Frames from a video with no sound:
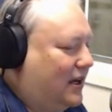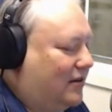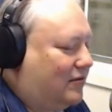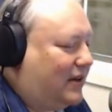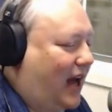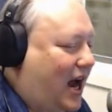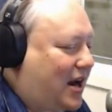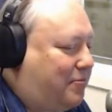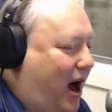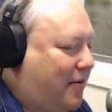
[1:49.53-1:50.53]
Not
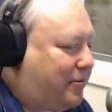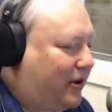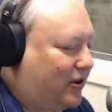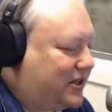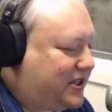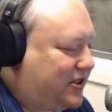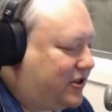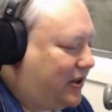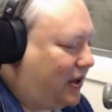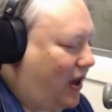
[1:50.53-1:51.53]
a popular
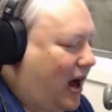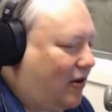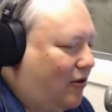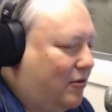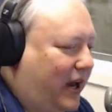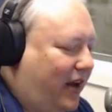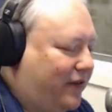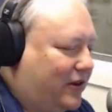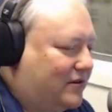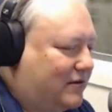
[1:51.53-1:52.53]
decision in the locker room. And
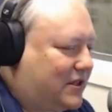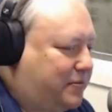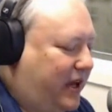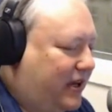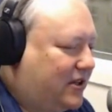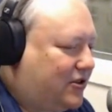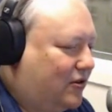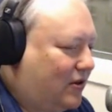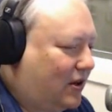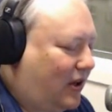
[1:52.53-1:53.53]
after speaking
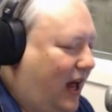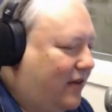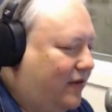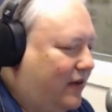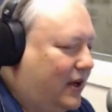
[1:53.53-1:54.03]
to a lot of